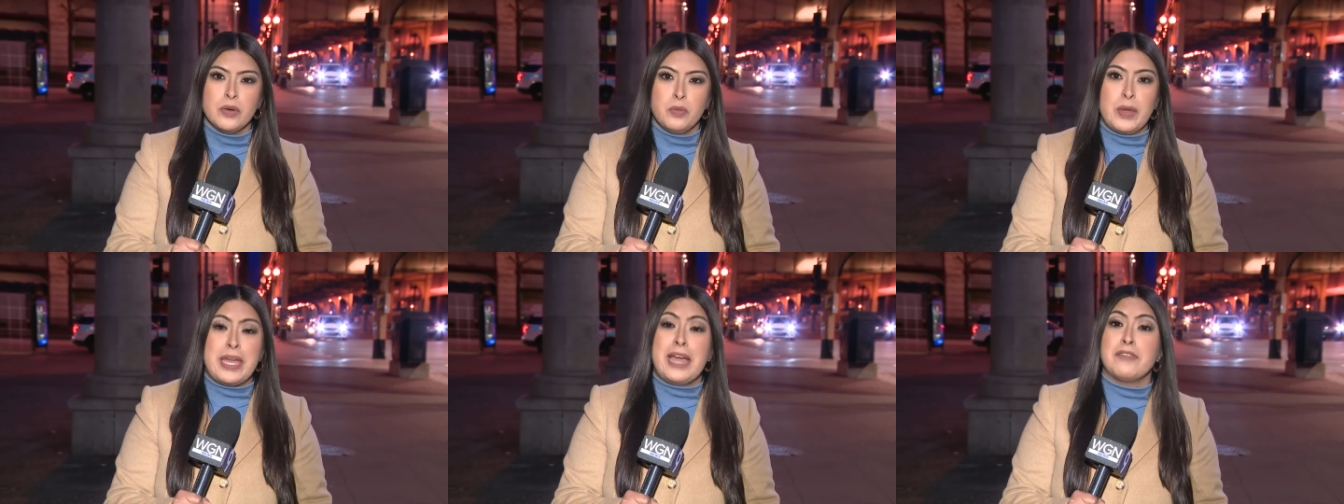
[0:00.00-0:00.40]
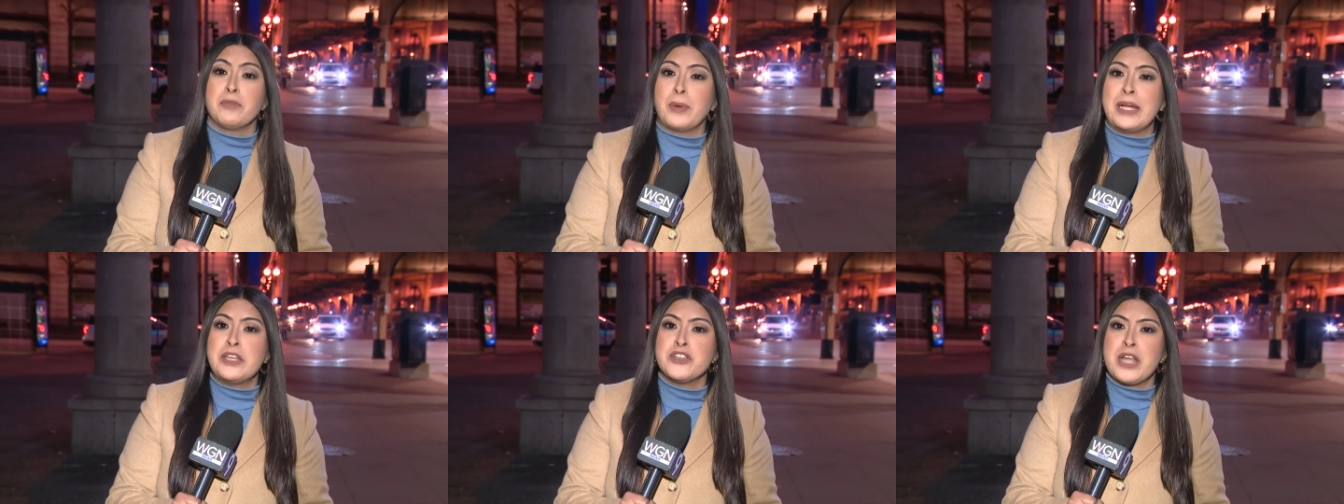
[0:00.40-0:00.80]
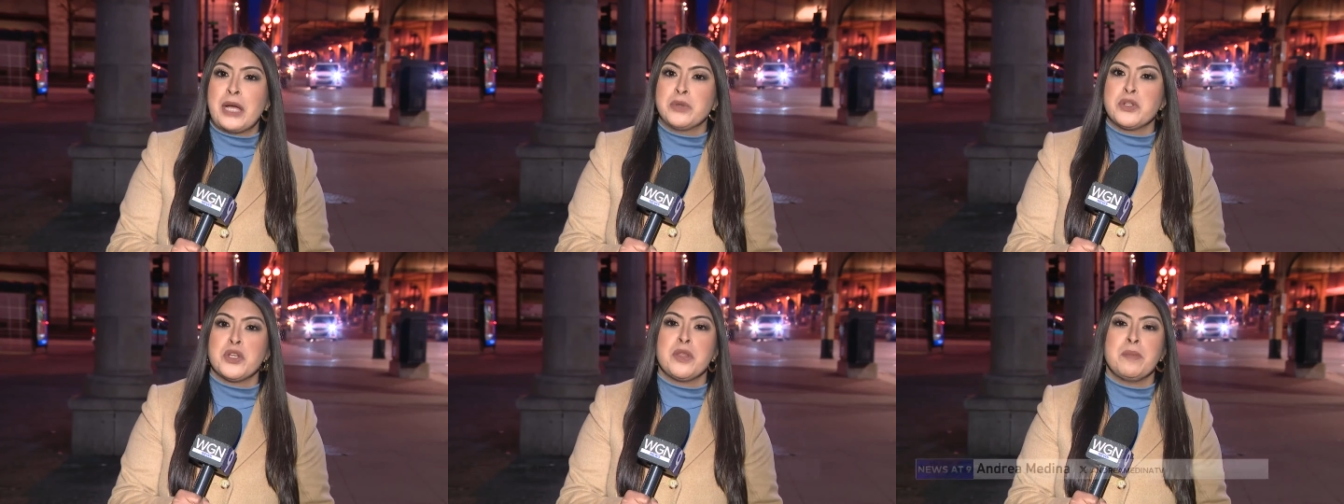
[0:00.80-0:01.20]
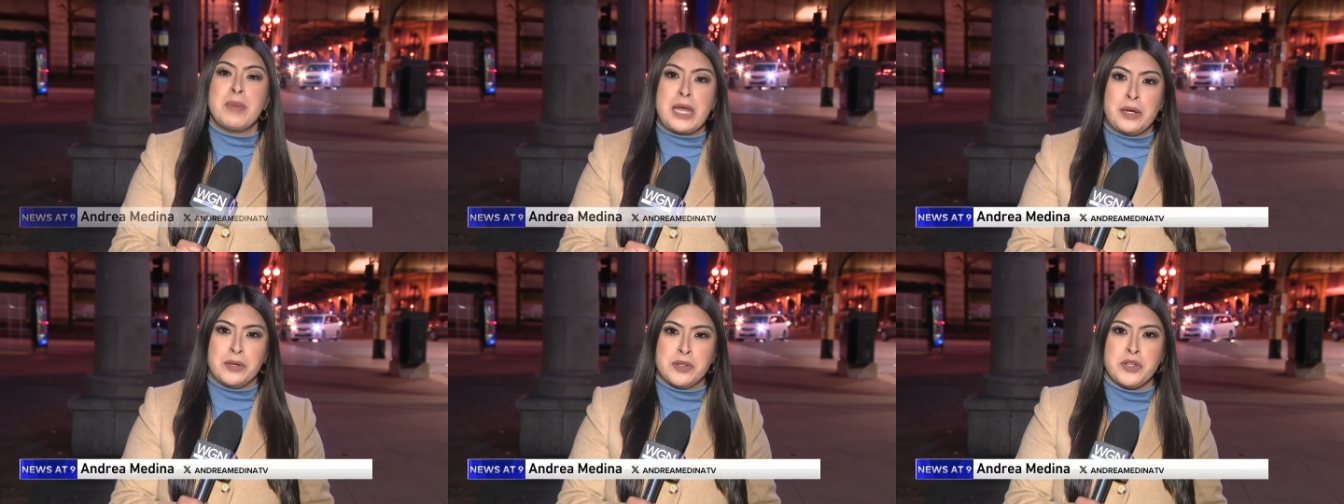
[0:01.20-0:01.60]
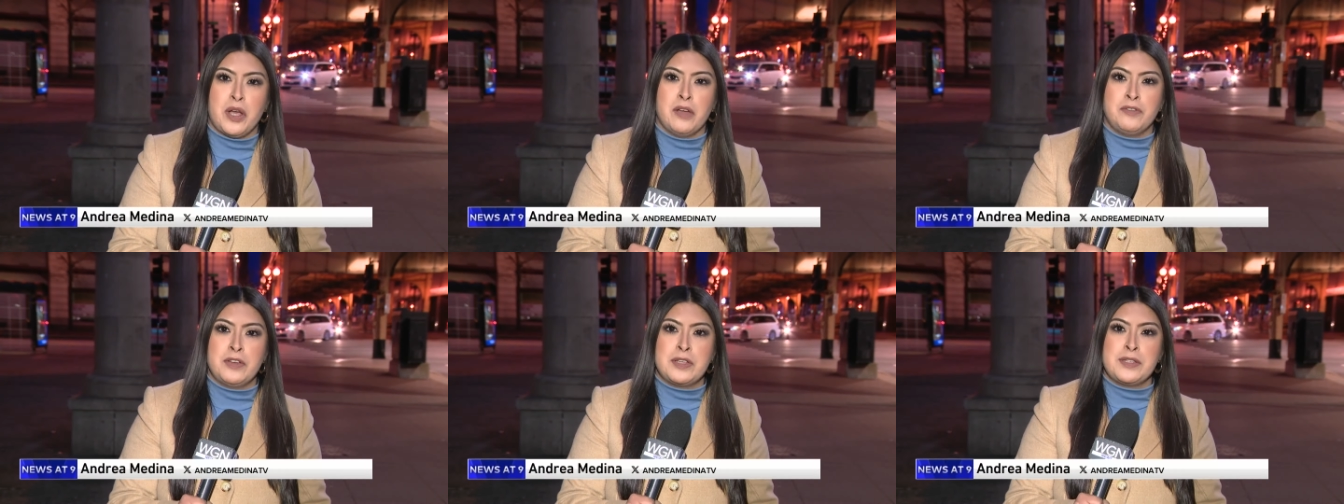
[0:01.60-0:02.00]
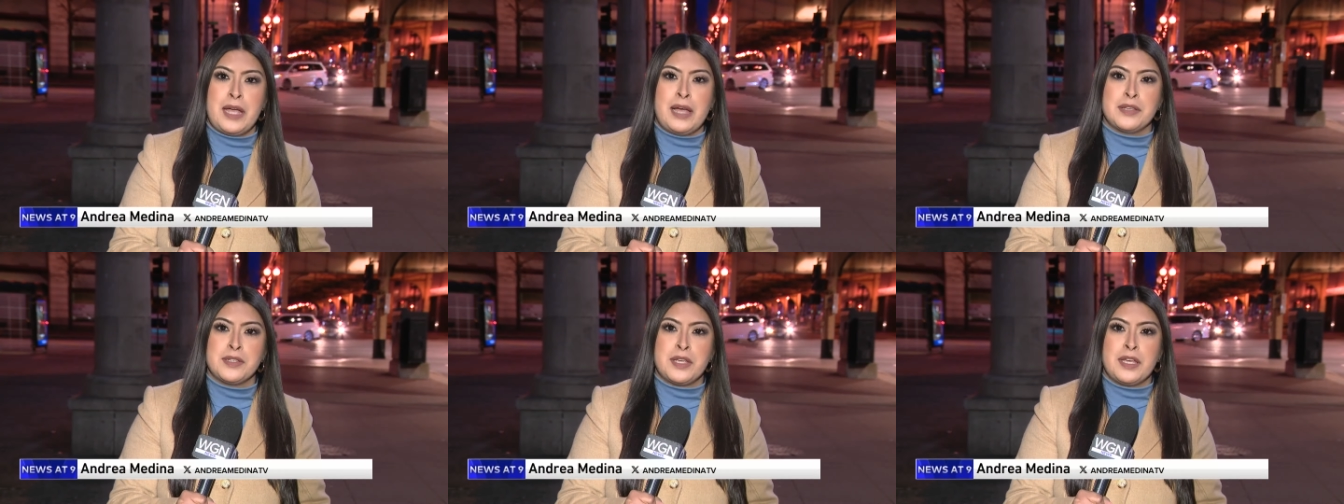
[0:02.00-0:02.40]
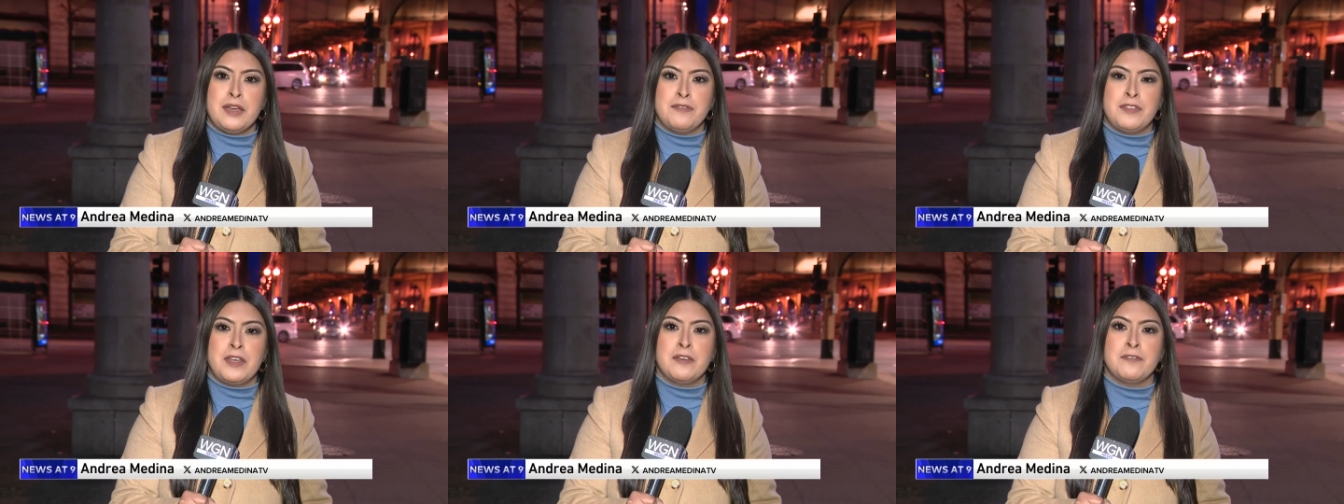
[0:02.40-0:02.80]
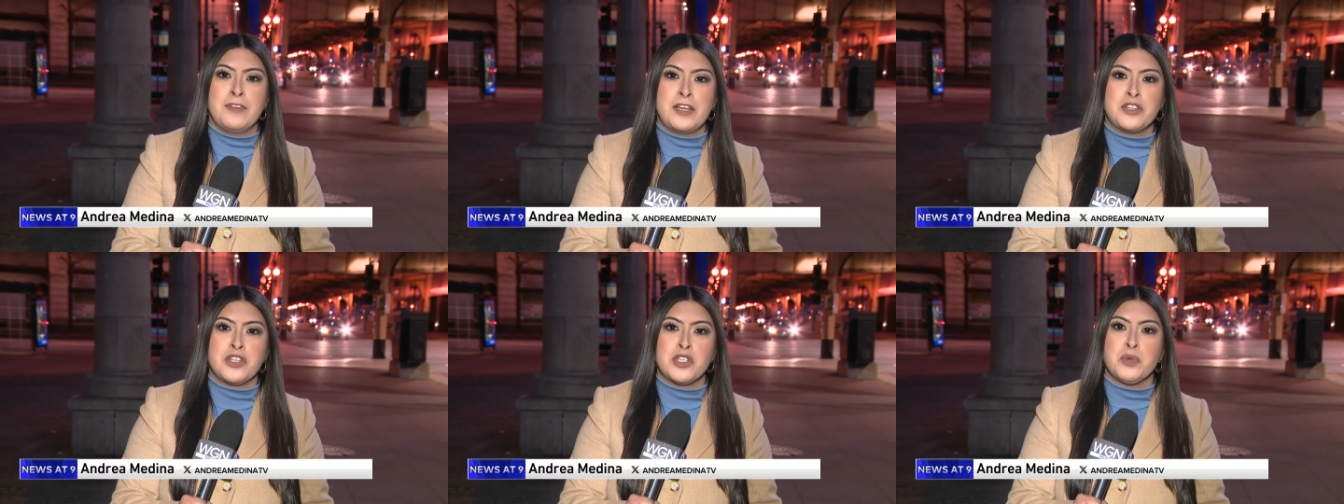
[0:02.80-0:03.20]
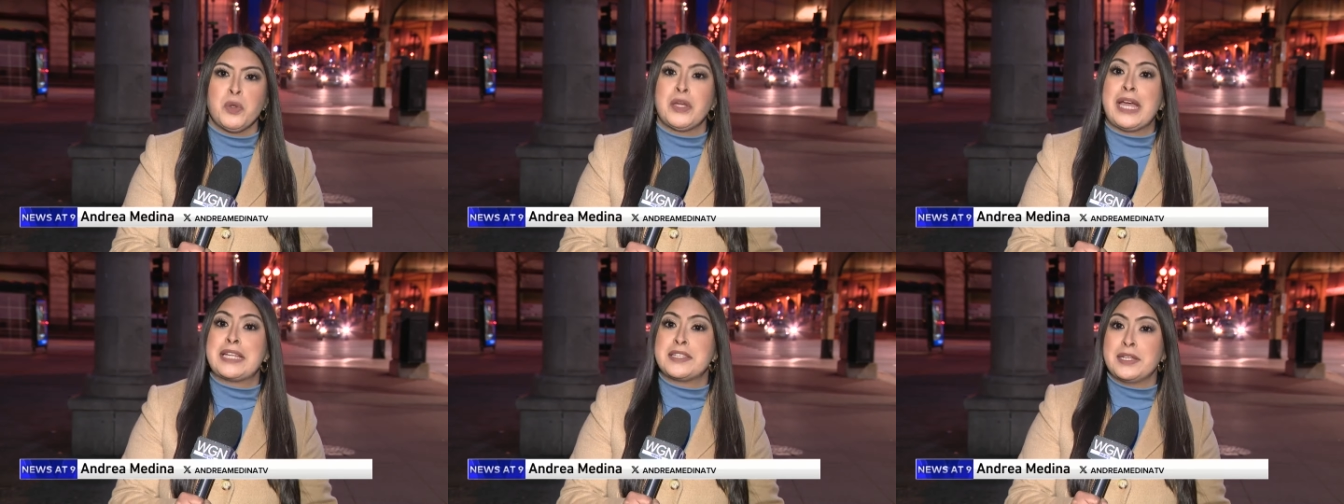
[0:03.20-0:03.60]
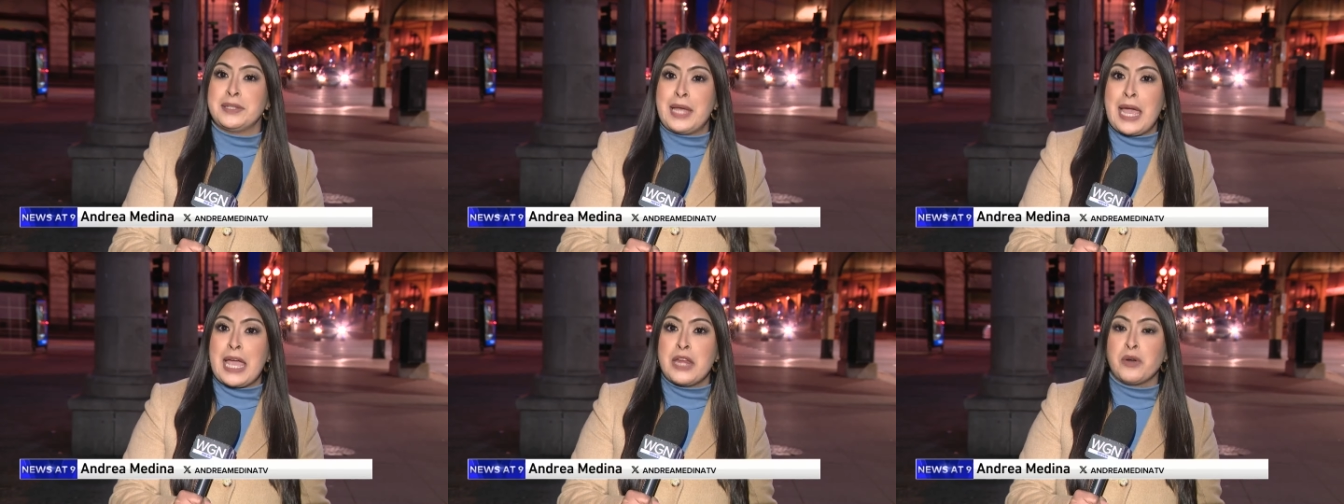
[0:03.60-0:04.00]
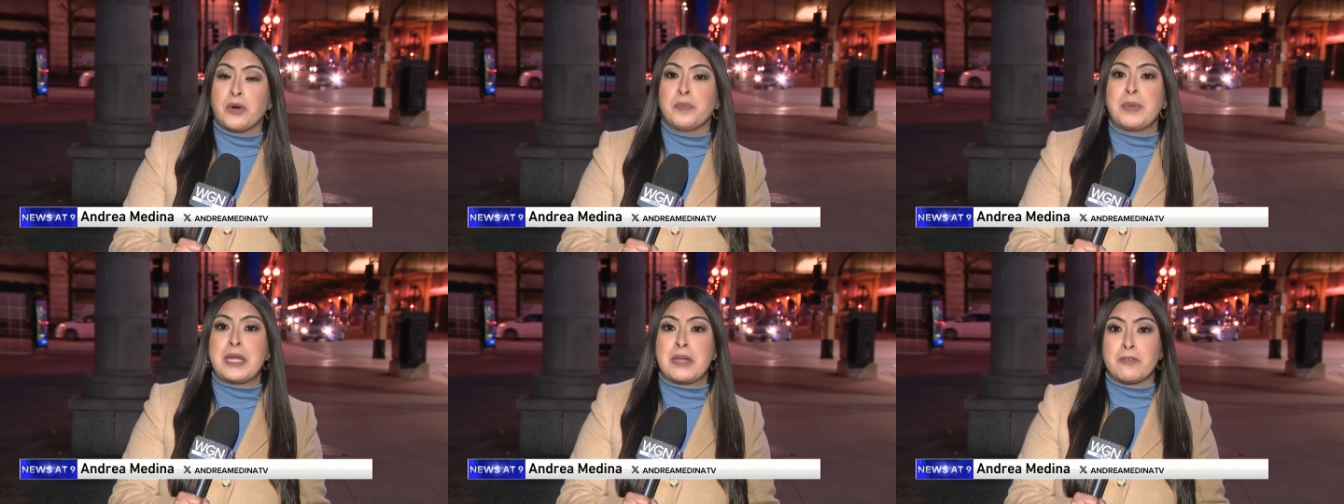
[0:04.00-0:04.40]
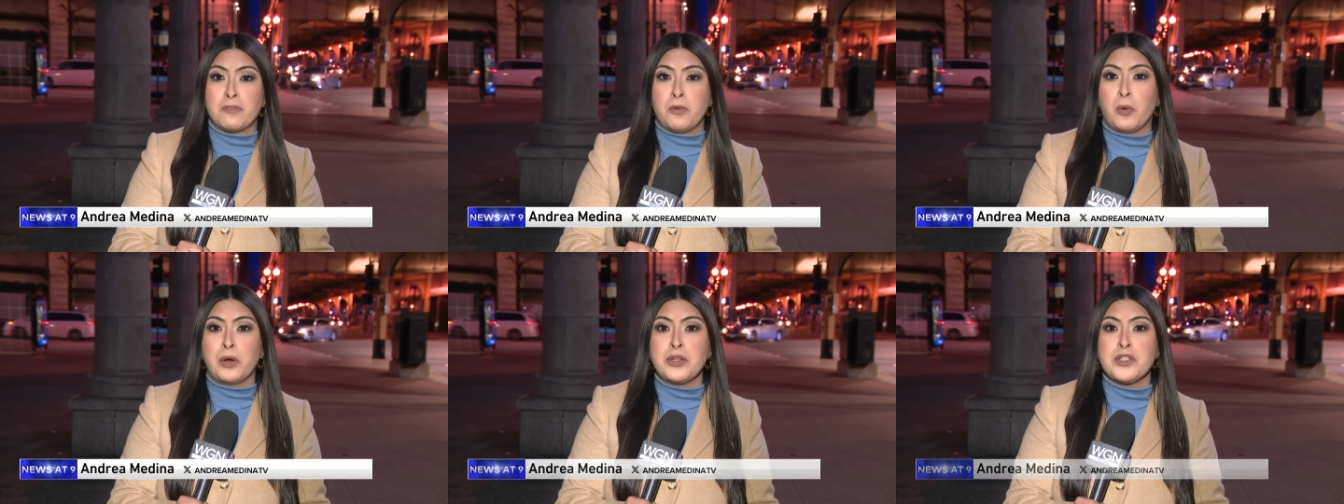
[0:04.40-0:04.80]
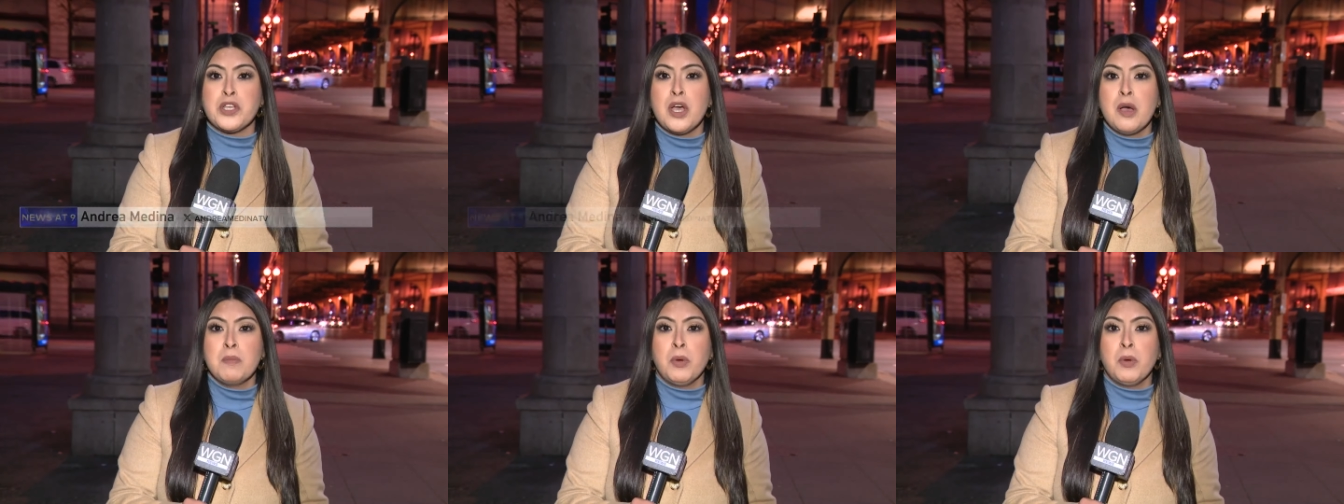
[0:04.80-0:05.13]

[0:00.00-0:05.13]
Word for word: We have reached out to the mayor's office asking if the evictions will get delayed or be enforced,